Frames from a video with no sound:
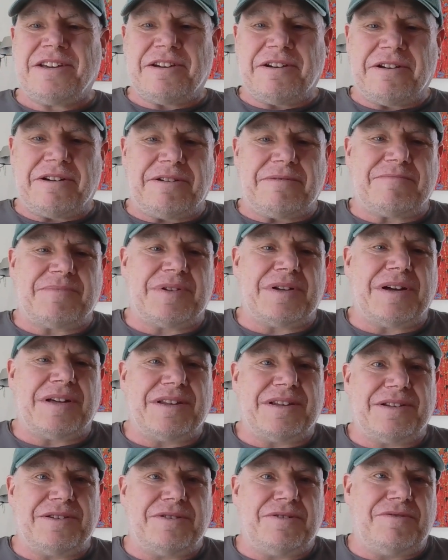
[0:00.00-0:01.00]
Um, got
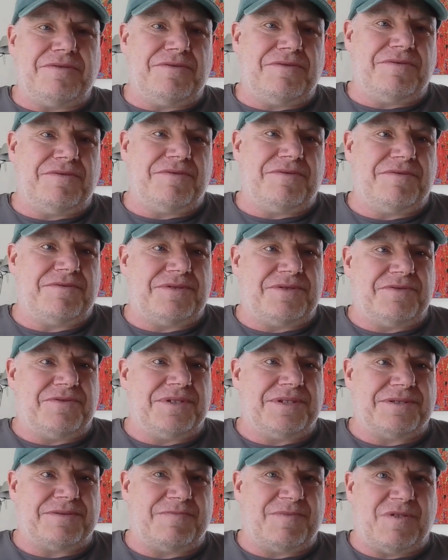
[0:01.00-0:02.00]
into
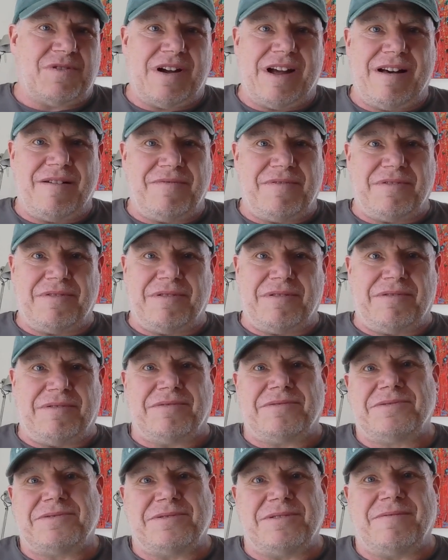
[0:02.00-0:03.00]
doing some gravel
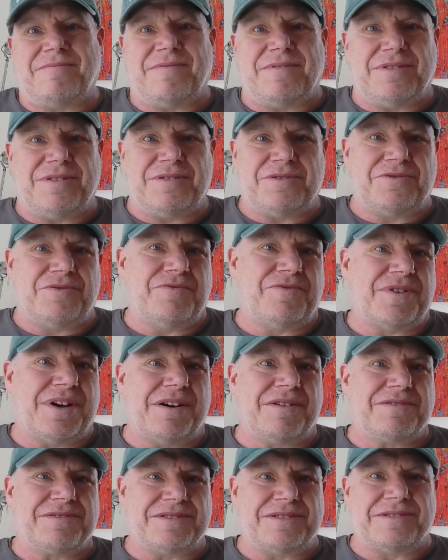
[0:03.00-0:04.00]
stuff in the
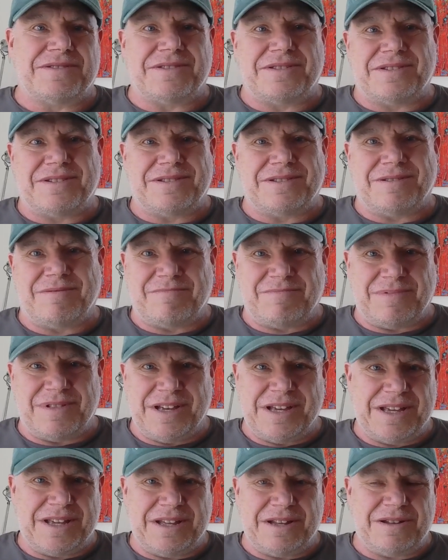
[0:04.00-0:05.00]
2000s and ended up
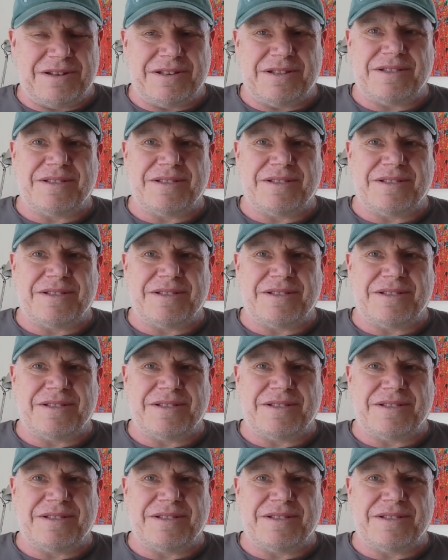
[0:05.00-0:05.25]
liking it